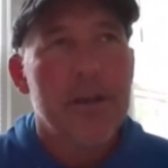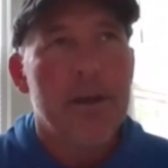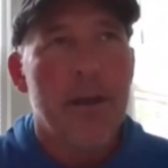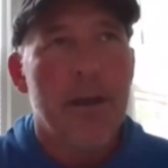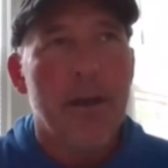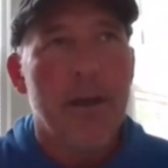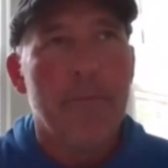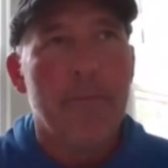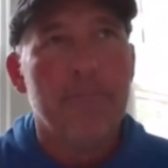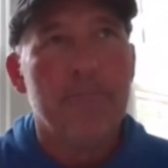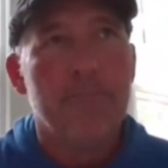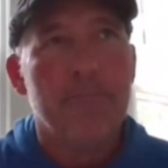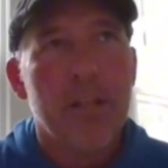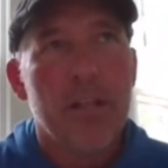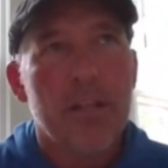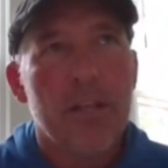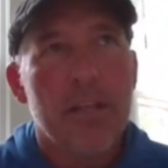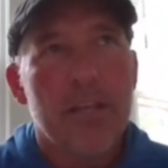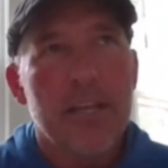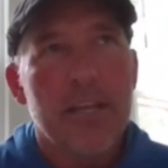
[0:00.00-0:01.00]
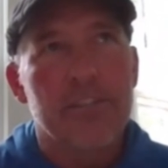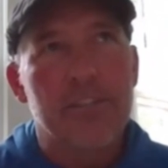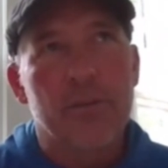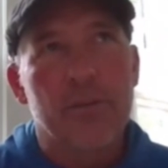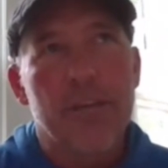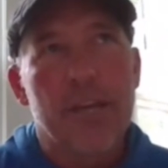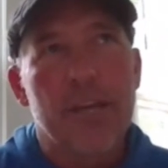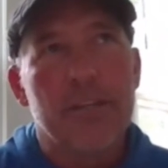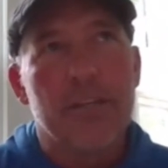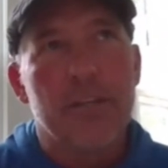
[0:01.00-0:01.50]
And so
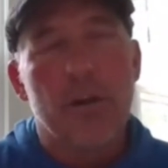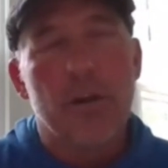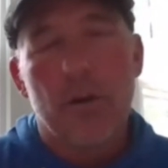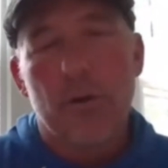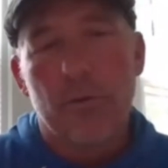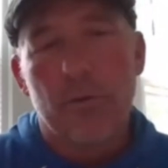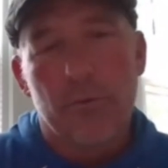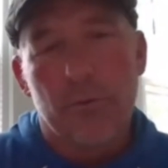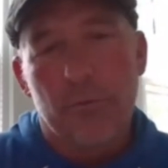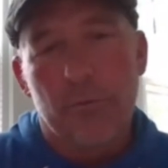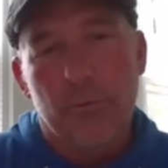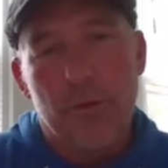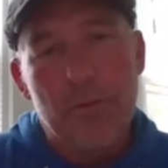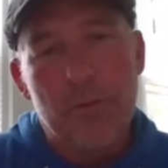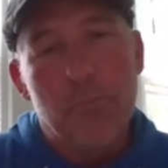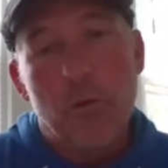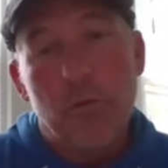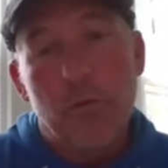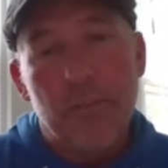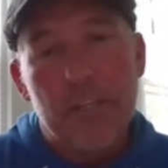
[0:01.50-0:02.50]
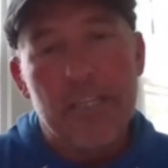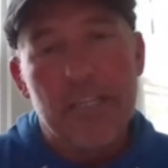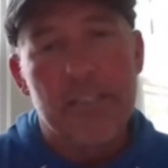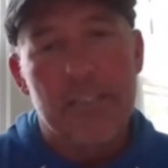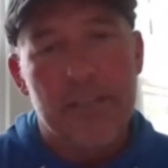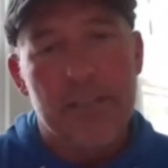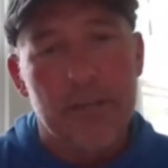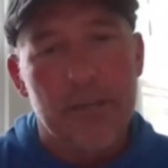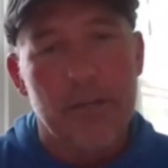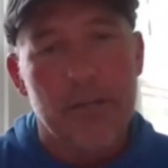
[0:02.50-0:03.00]
then, we moved
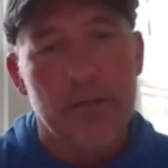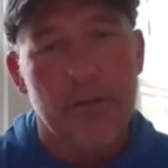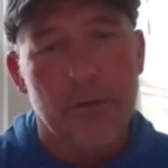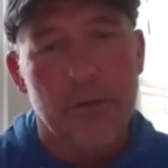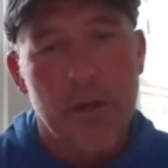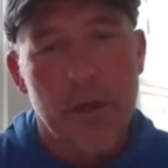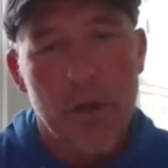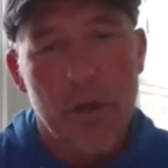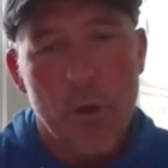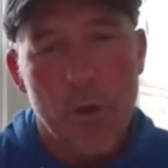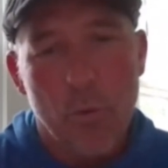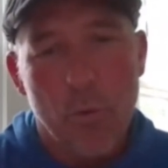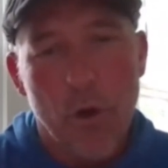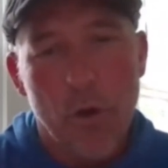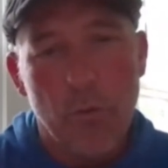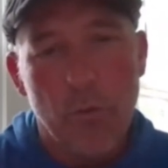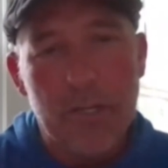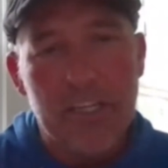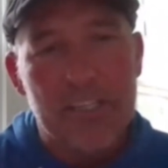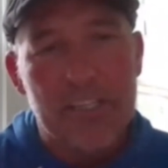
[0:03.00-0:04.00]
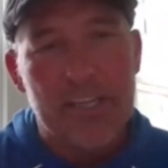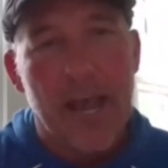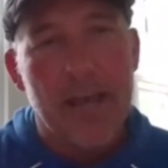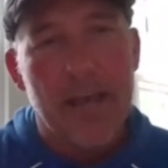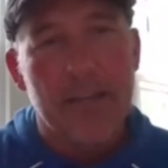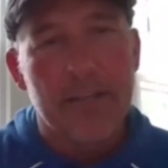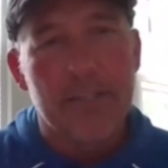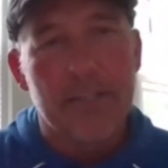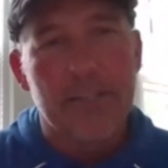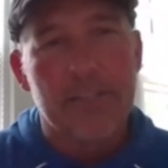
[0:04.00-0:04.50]
into what we
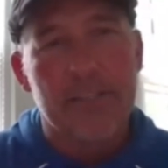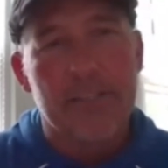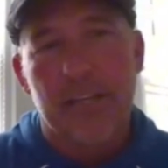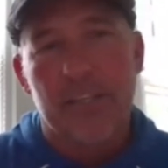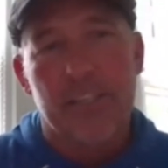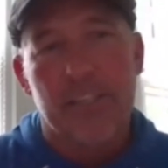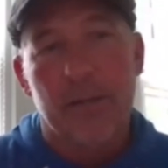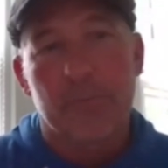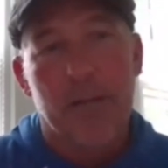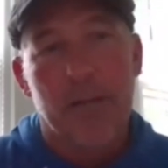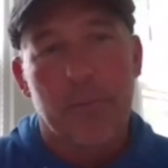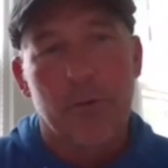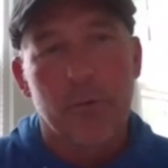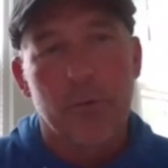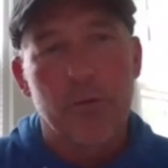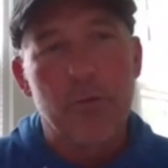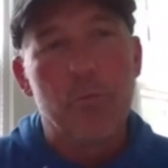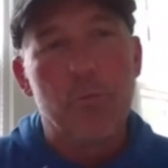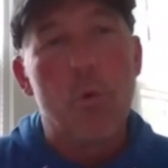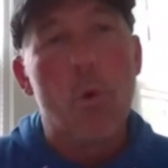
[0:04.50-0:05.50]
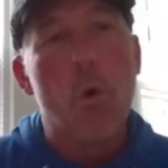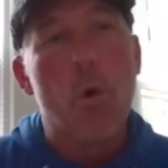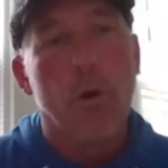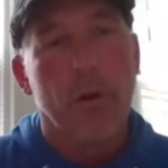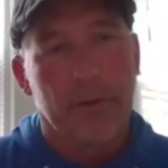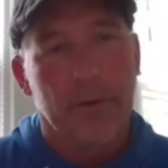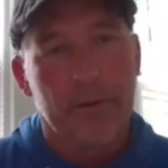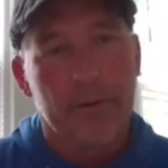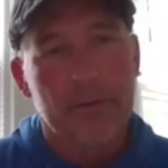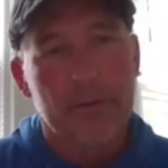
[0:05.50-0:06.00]
decided is like some type of
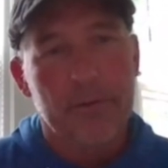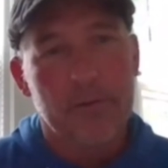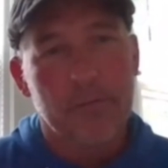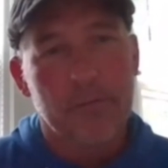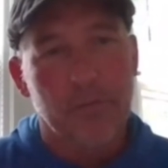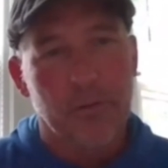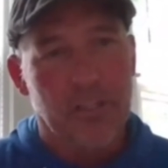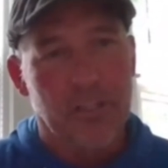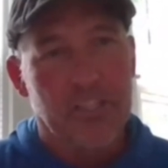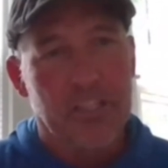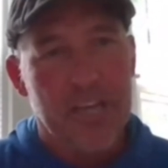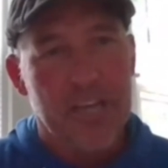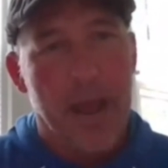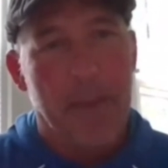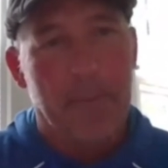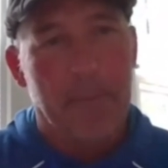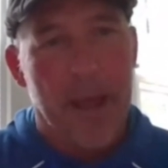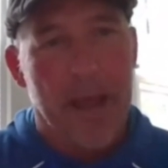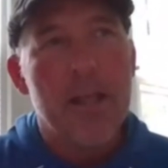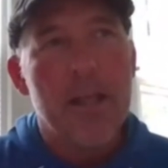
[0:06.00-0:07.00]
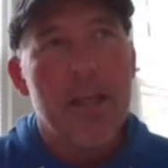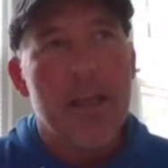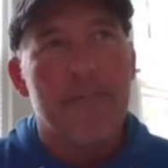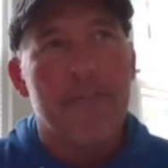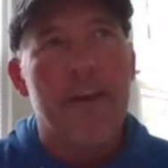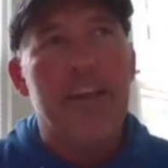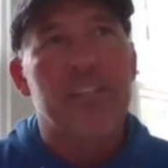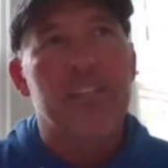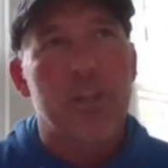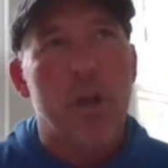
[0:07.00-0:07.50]
reward for the snapback.
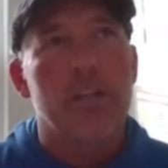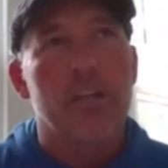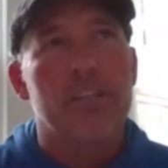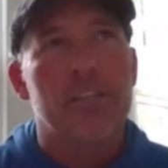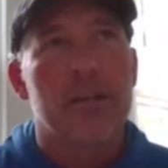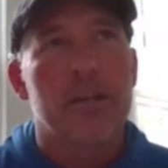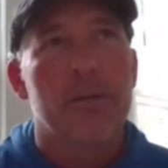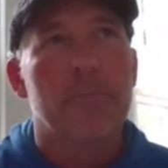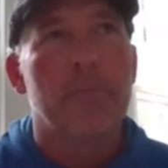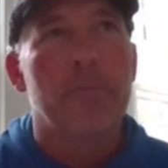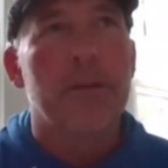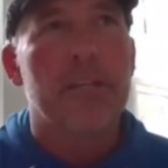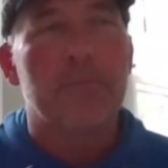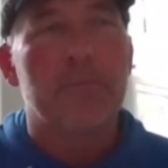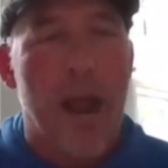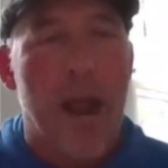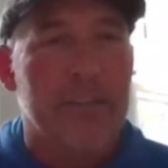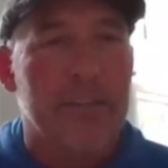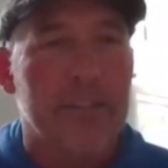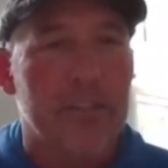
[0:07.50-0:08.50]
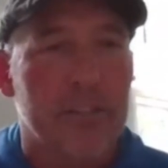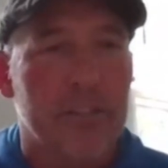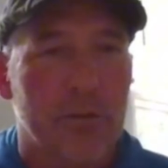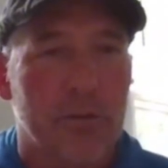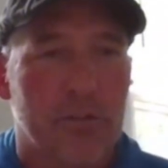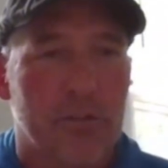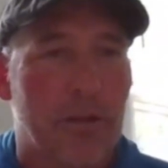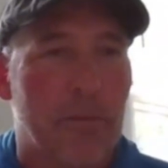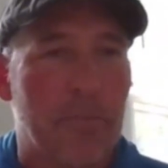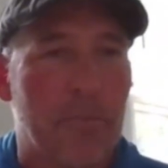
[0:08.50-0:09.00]
If I saw somebody in practice
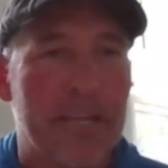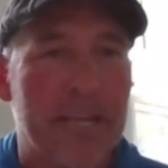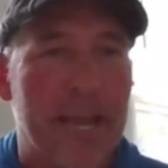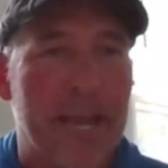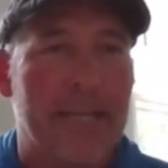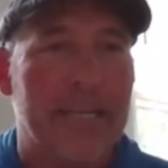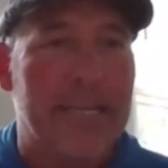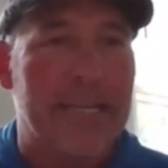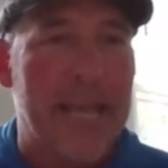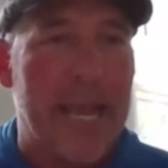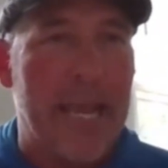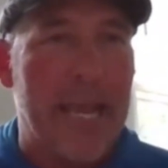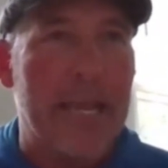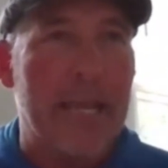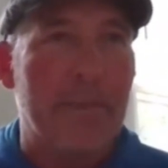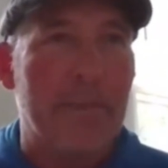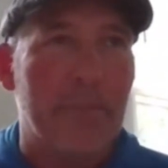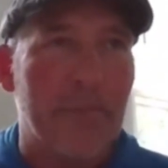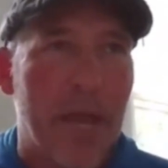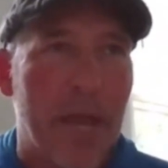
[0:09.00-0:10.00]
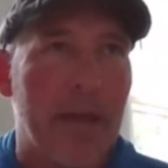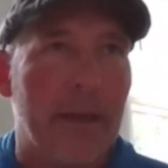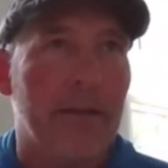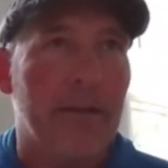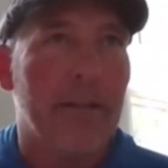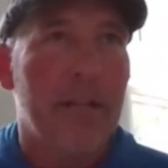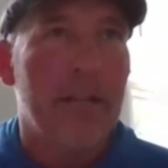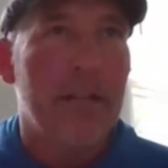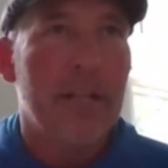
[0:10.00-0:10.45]
or somebody had a game that